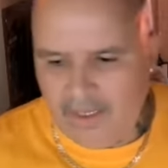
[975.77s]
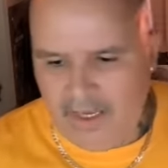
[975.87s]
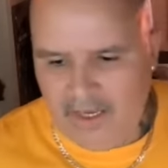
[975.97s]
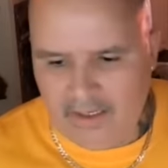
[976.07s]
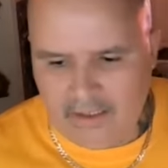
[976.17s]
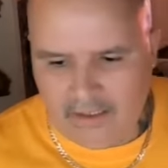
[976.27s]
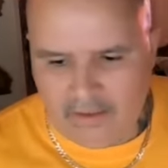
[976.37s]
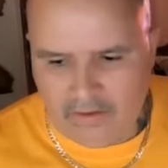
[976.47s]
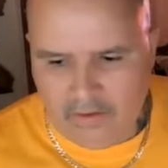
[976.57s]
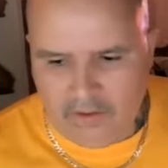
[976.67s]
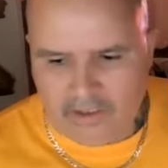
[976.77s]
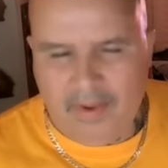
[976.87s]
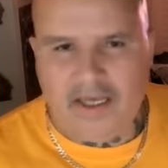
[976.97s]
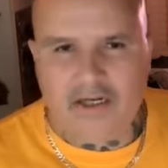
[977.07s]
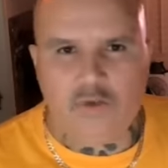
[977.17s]
and you know he's
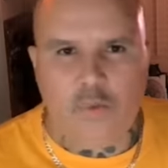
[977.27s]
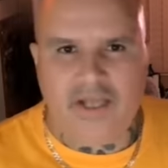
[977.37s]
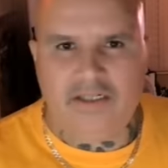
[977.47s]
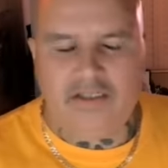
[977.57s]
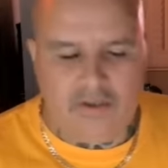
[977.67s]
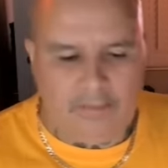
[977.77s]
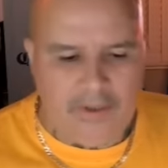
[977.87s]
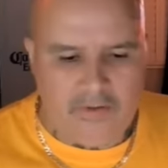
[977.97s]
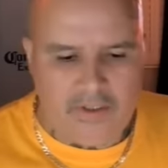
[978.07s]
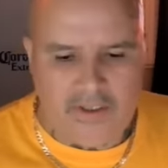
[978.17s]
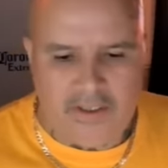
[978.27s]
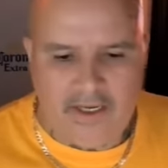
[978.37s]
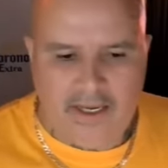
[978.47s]
making his way to the building.